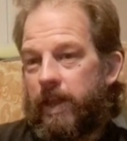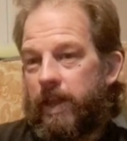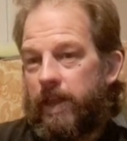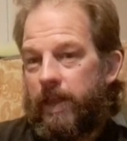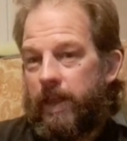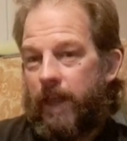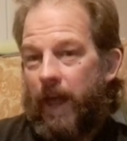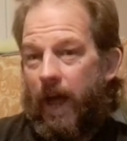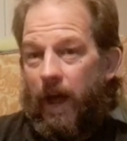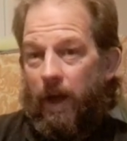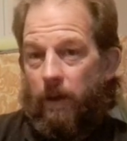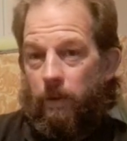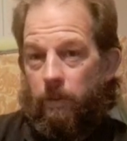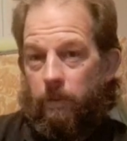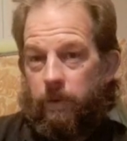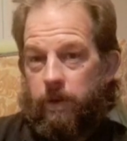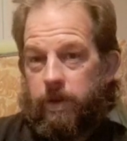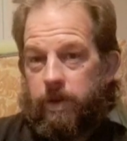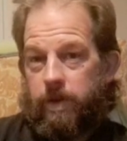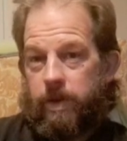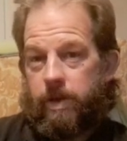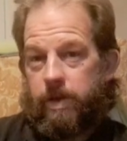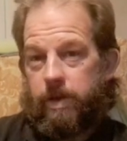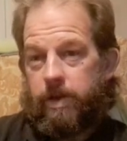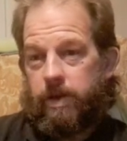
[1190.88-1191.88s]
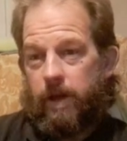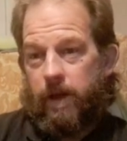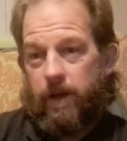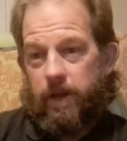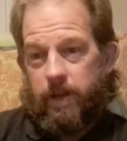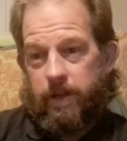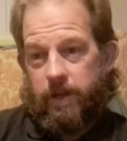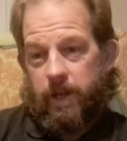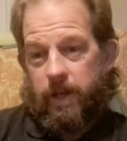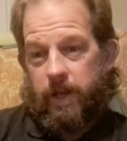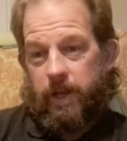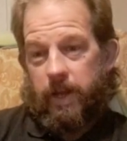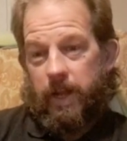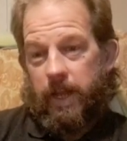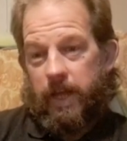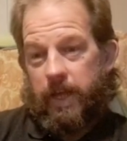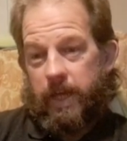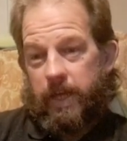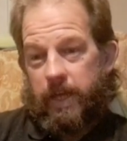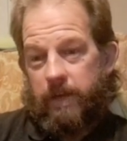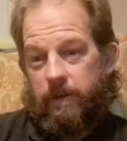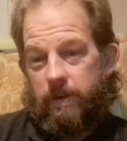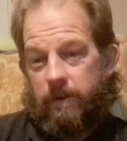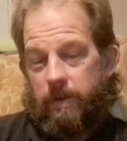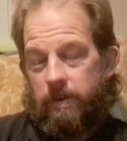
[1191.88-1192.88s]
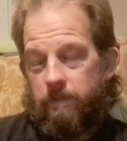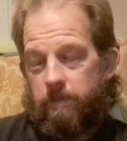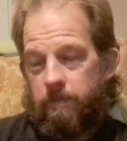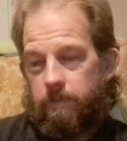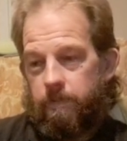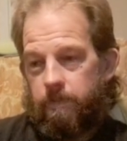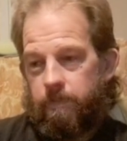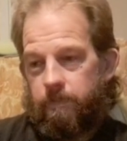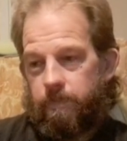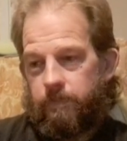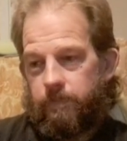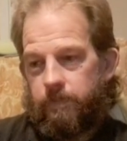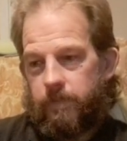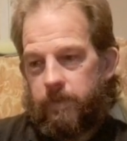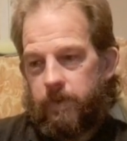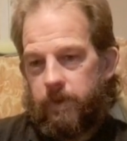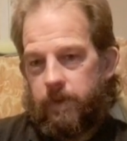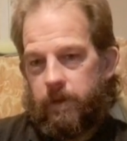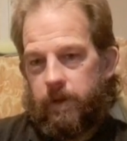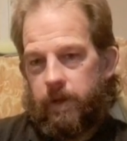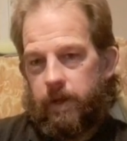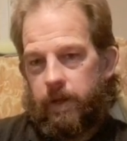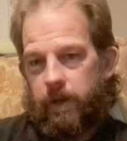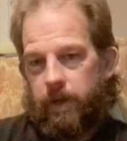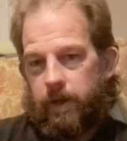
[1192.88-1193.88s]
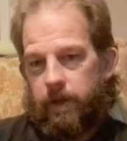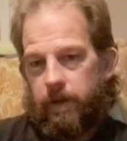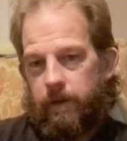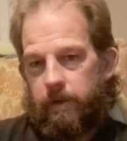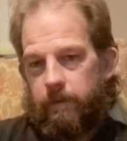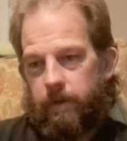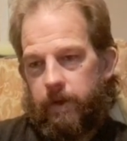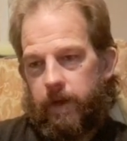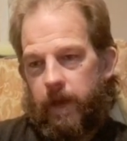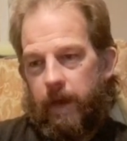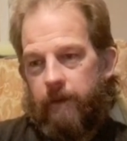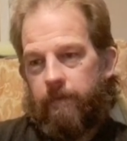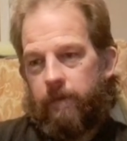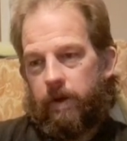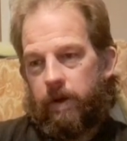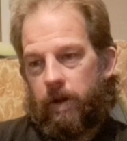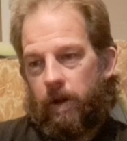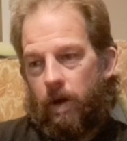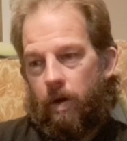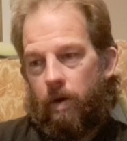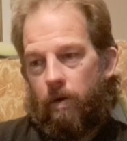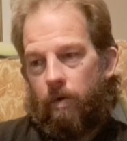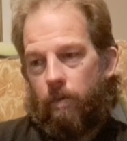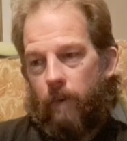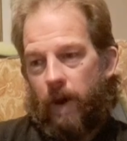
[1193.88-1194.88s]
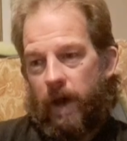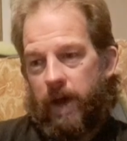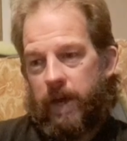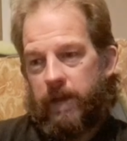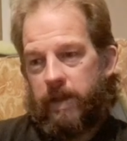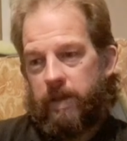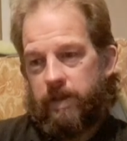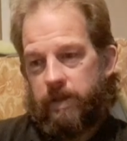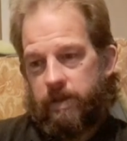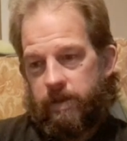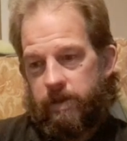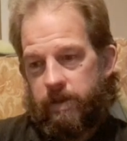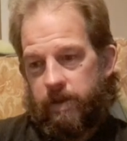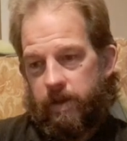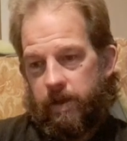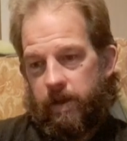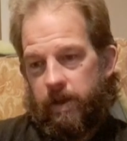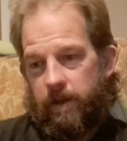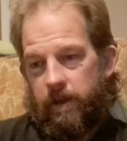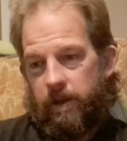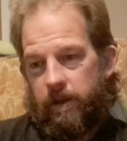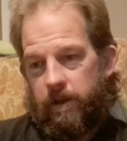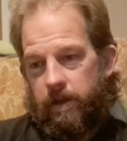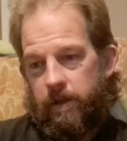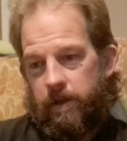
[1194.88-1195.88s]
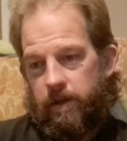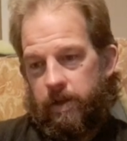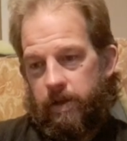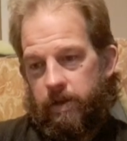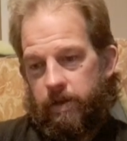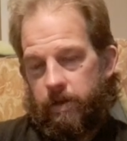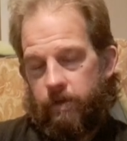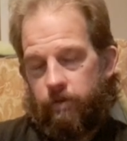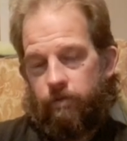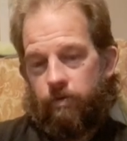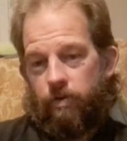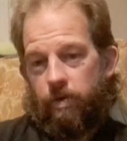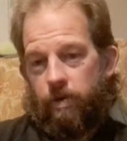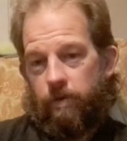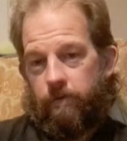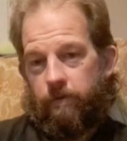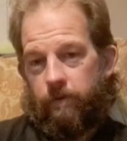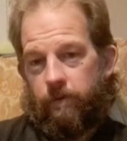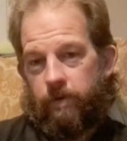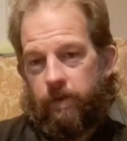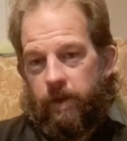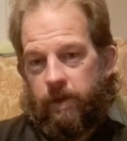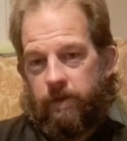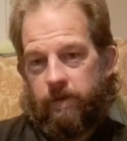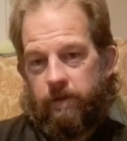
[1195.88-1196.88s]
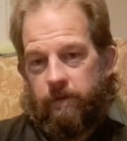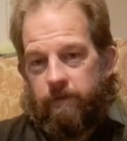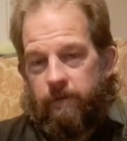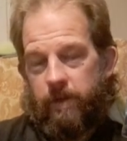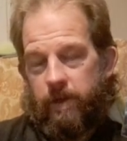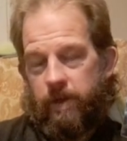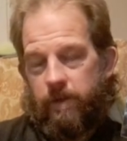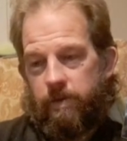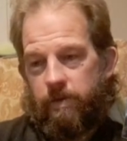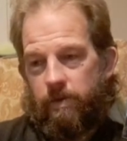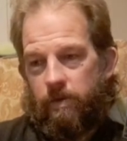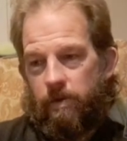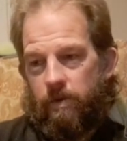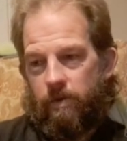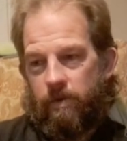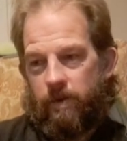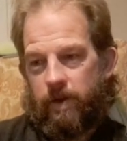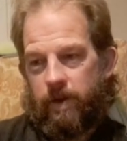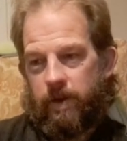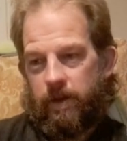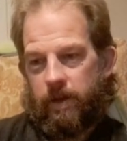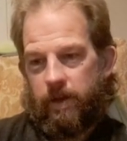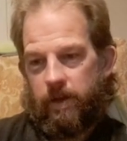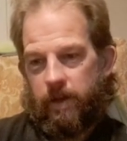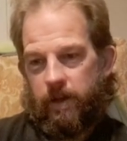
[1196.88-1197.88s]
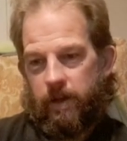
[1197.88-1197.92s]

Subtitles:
that would certainly give a lot of weight to the truthfulness of this story.